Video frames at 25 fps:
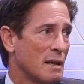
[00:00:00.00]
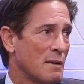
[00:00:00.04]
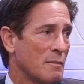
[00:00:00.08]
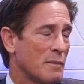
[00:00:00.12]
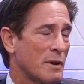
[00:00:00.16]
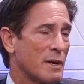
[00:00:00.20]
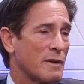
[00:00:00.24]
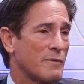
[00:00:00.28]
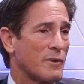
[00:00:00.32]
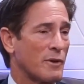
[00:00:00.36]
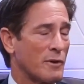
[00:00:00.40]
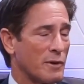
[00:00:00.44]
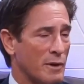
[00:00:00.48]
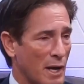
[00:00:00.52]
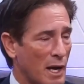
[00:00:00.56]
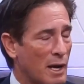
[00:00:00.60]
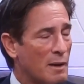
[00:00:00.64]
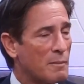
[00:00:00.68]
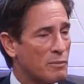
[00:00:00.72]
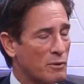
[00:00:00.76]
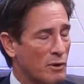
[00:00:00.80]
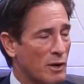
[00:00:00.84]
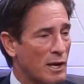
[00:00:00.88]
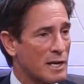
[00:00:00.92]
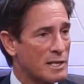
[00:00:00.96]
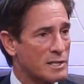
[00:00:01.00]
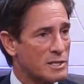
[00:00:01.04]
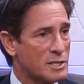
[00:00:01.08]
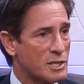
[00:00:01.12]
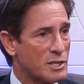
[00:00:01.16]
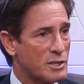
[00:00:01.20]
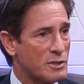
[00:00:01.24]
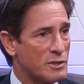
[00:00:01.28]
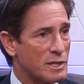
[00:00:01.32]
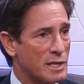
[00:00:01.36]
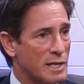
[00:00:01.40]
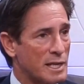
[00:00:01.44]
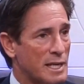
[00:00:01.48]
But if they're not
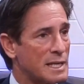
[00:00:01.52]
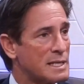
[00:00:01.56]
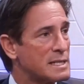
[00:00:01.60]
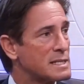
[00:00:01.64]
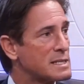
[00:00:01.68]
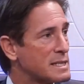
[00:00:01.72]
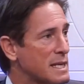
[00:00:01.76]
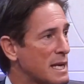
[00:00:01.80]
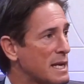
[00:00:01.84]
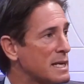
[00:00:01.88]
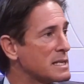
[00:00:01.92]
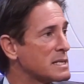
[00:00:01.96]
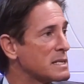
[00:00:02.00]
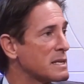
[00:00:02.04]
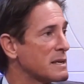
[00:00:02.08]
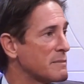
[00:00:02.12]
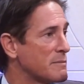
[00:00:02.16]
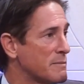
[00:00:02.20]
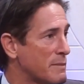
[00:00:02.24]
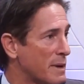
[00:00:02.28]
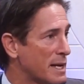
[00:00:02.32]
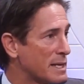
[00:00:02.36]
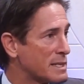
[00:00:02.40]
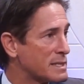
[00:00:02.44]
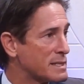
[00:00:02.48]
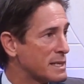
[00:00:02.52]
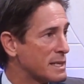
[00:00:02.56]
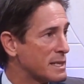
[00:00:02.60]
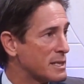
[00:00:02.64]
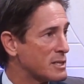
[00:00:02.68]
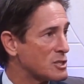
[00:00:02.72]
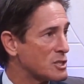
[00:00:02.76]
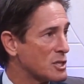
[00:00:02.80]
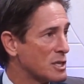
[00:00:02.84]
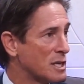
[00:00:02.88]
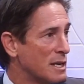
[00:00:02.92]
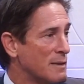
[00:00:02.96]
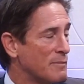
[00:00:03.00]
prosecuted, it sends a
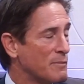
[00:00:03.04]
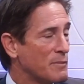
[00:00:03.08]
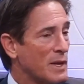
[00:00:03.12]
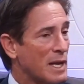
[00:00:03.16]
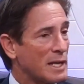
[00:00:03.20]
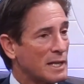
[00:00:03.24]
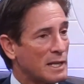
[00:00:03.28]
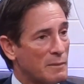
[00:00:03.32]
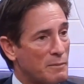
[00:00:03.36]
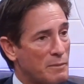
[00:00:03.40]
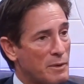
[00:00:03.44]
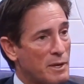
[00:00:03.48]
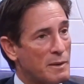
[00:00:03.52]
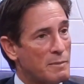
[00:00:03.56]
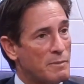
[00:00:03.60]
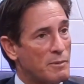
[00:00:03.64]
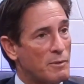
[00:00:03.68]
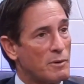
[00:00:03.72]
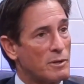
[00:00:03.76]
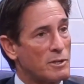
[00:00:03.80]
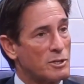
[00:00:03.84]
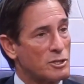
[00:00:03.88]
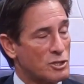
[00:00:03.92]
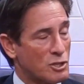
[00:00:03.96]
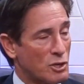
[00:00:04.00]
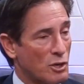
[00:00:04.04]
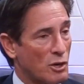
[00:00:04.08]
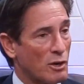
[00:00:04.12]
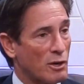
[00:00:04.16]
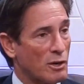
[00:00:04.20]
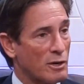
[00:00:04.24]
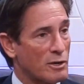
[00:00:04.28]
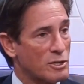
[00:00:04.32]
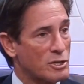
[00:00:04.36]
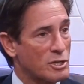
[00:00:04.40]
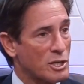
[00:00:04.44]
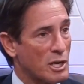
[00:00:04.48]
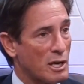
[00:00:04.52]
message that the people in
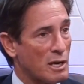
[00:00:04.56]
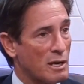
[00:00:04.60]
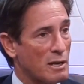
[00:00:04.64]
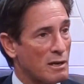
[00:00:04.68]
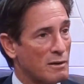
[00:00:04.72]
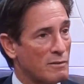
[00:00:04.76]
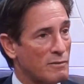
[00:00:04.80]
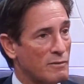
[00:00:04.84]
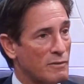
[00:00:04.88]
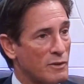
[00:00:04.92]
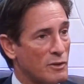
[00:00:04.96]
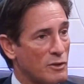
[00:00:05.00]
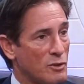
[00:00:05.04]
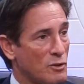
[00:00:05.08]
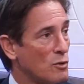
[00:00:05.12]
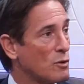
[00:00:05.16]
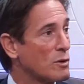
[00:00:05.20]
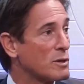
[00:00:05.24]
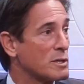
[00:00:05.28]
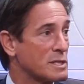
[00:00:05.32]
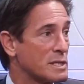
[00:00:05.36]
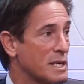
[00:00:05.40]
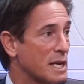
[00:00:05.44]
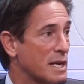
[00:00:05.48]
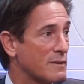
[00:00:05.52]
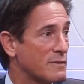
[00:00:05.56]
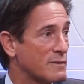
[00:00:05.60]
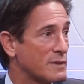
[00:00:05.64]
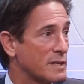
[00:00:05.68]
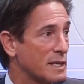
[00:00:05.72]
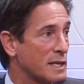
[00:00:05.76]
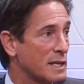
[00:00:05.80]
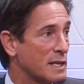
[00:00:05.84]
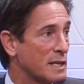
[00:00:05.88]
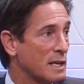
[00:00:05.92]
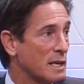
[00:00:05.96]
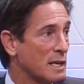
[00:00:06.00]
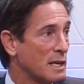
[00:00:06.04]
charge of your
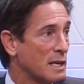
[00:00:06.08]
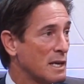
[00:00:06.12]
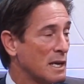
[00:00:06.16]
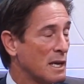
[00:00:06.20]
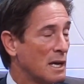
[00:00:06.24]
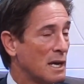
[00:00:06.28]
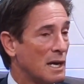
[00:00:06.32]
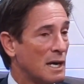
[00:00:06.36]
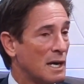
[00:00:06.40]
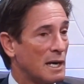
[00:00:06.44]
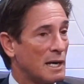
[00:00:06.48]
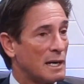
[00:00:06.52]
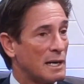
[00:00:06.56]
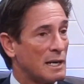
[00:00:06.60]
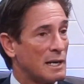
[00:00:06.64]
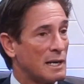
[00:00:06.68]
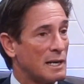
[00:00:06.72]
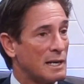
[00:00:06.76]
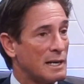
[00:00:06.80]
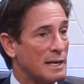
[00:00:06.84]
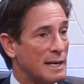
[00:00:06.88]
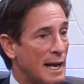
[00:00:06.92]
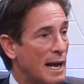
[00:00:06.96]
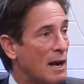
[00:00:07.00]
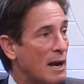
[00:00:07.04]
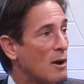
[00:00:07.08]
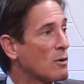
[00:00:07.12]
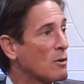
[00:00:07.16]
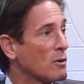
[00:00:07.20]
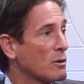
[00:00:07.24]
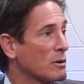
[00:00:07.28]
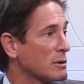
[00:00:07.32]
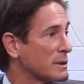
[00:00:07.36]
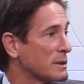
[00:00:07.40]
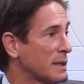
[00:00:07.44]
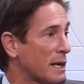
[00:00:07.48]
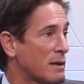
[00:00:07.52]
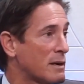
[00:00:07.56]
safety now are
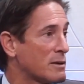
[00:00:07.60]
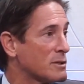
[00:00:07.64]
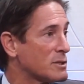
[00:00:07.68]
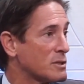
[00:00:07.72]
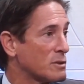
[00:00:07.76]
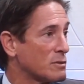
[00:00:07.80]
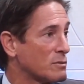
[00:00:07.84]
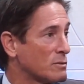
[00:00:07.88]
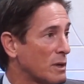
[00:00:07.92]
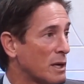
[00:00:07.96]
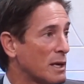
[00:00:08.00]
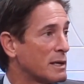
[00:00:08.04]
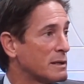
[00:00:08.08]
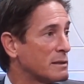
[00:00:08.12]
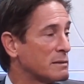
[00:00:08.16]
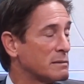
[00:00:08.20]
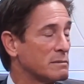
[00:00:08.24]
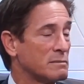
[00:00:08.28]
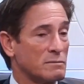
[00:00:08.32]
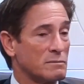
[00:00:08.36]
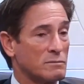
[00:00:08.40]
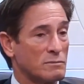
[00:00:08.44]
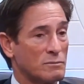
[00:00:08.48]
allowed to run